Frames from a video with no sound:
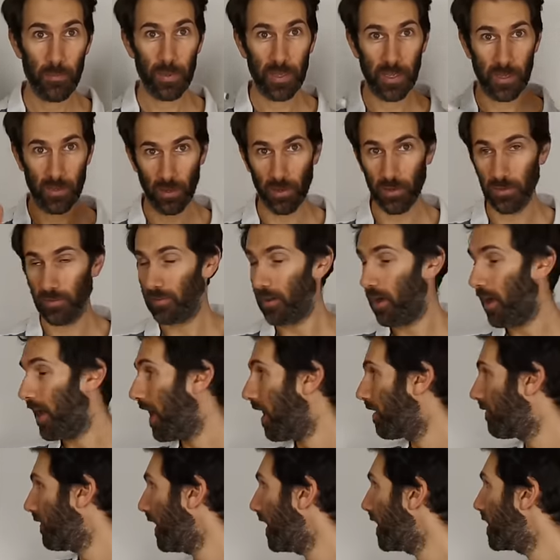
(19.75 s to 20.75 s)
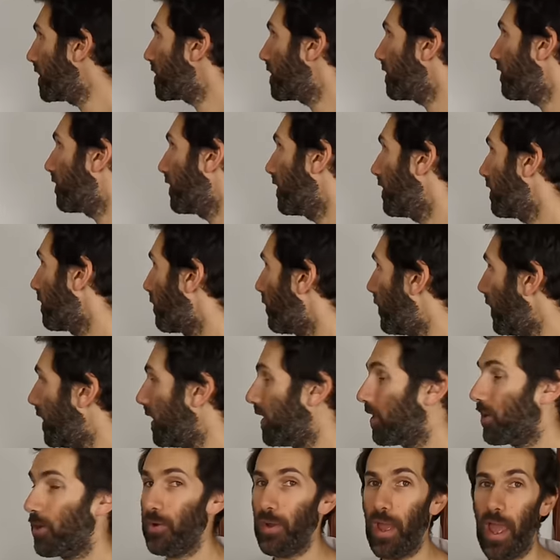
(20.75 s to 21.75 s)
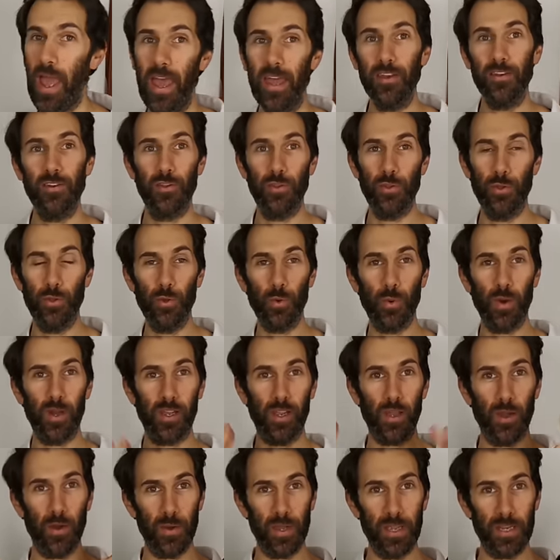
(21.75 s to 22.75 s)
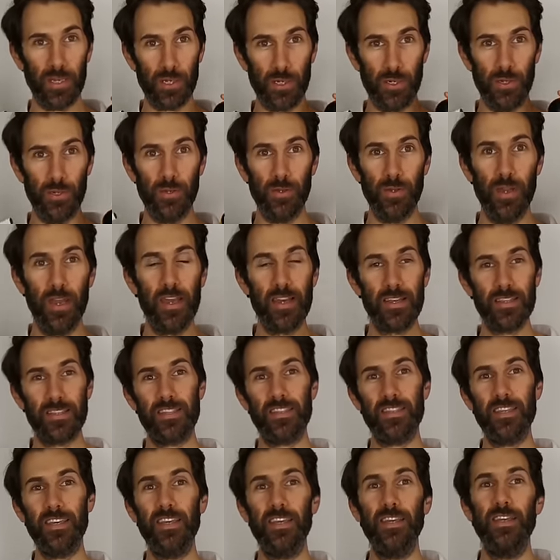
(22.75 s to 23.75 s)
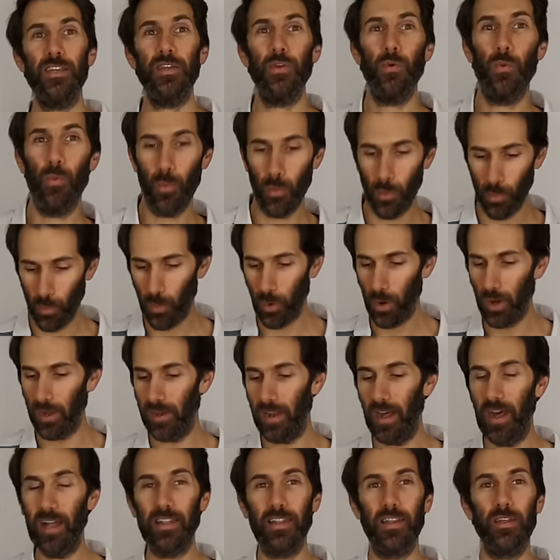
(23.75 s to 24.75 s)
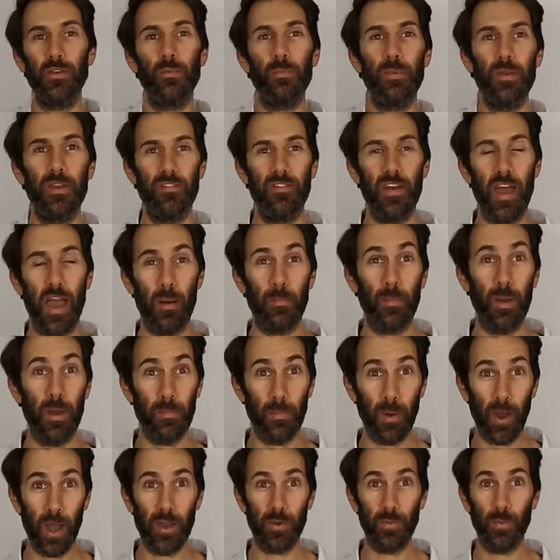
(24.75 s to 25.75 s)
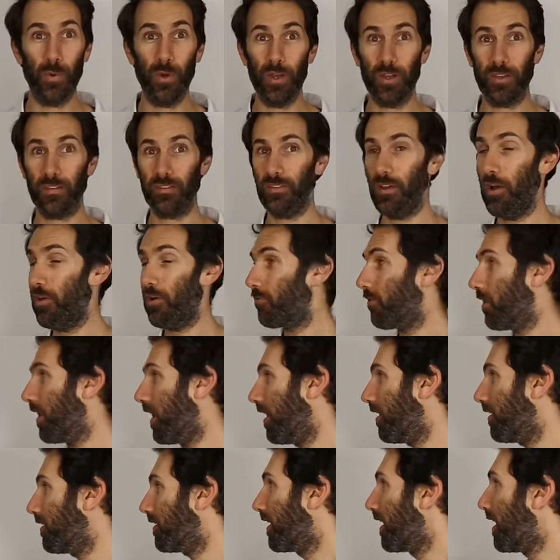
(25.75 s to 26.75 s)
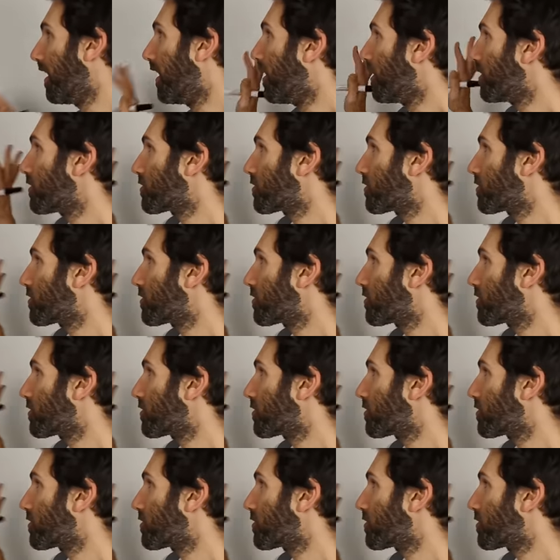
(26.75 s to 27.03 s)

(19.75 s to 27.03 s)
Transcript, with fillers: because I have energy for this video and you are going to see what a little bit of how my mind works around